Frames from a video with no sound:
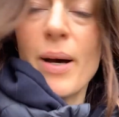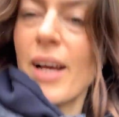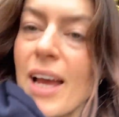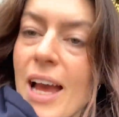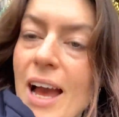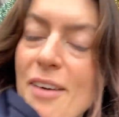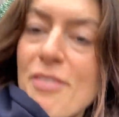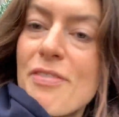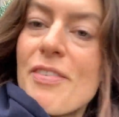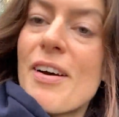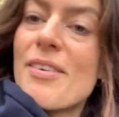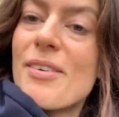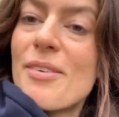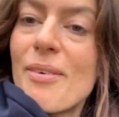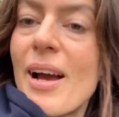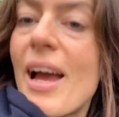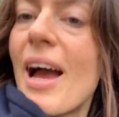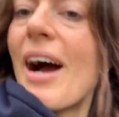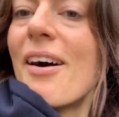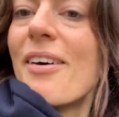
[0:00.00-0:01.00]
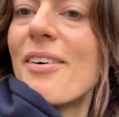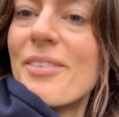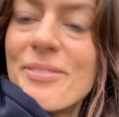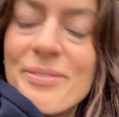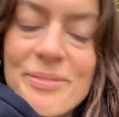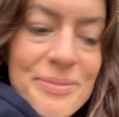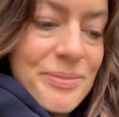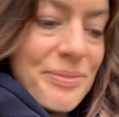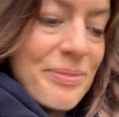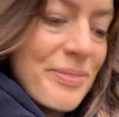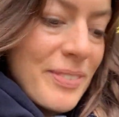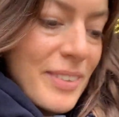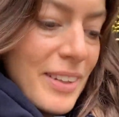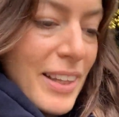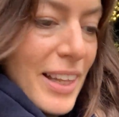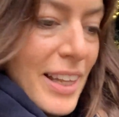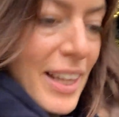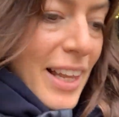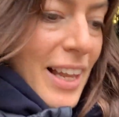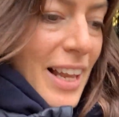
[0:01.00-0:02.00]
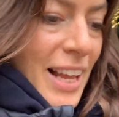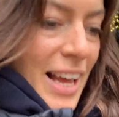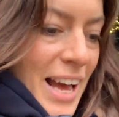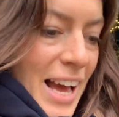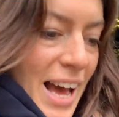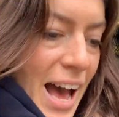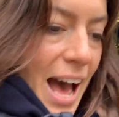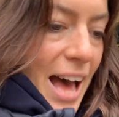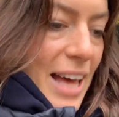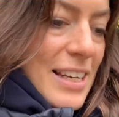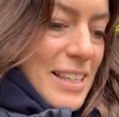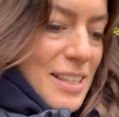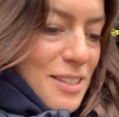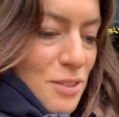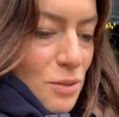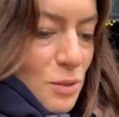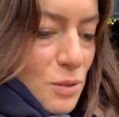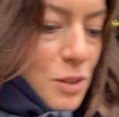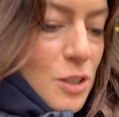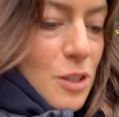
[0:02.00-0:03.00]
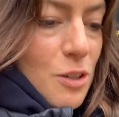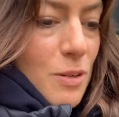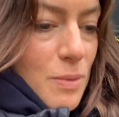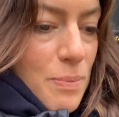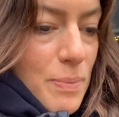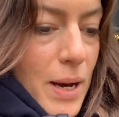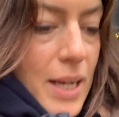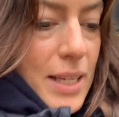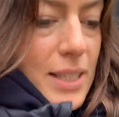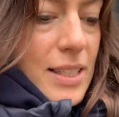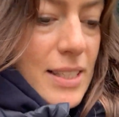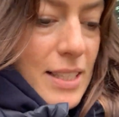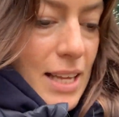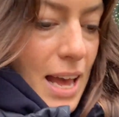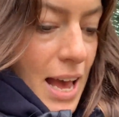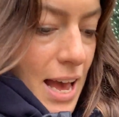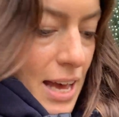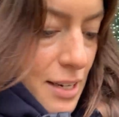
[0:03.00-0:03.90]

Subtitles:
I have found a way out, and it's all to do with mindset,